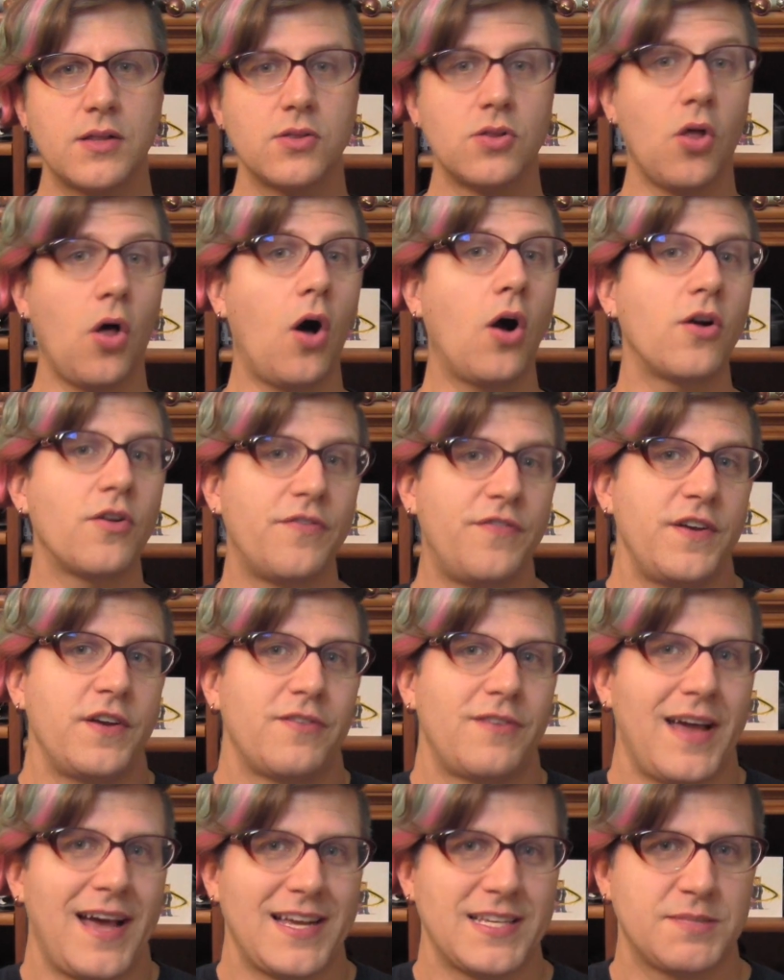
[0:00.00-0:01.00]
long
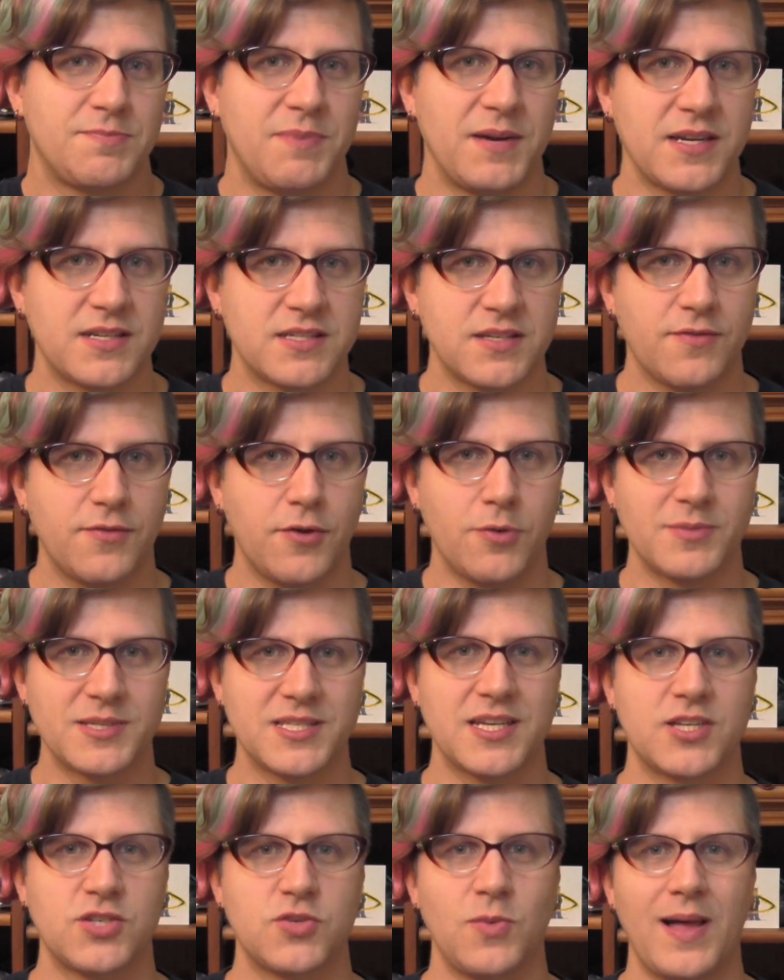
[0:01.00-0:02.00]
feared aspects of
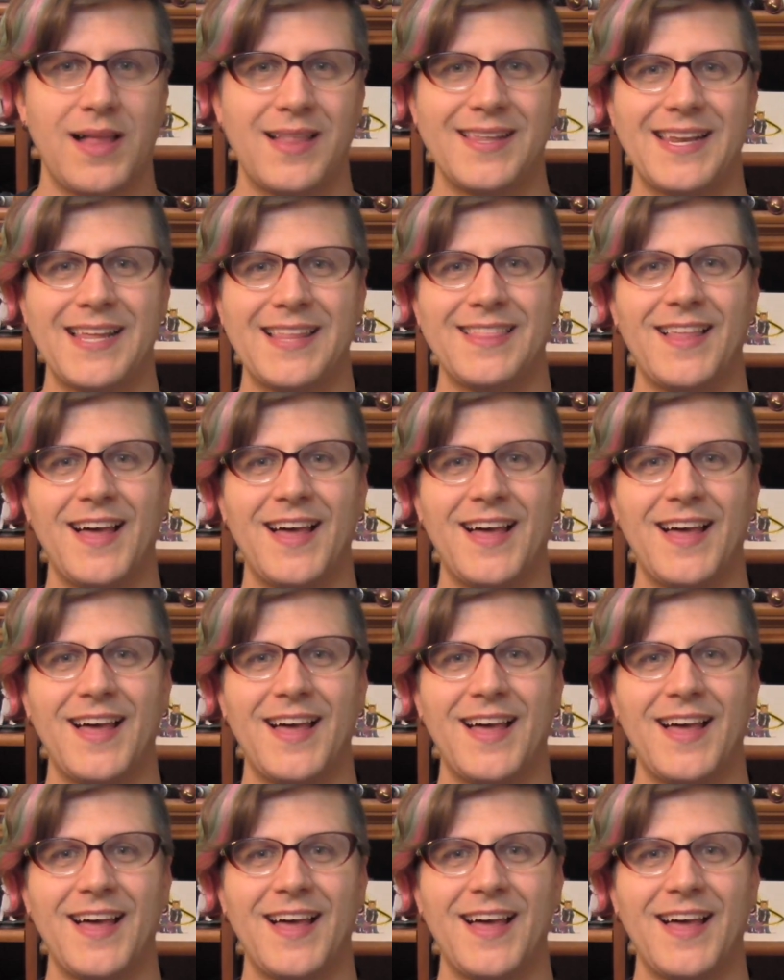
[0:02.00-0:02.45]
homosexuality,